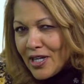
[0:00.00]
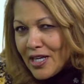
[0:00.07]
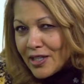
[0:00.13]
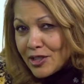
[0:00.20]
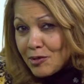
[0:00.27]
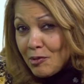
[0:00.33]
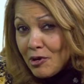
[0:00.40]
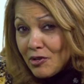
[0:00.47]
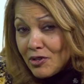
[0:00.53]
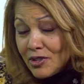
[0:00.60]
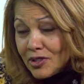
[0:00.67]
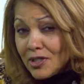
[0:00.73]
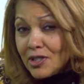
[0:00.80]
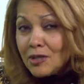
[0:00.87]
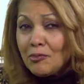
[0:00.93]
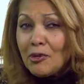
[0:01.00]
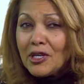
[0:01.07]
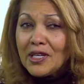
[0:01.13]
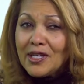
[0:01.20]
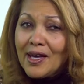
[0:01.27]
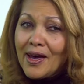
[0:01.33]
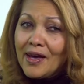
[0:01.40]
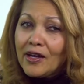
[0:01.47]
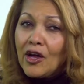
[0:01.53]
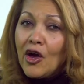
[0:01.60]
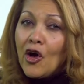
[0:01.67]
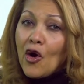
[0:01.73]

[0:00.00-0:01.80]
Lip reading: experiences, but yet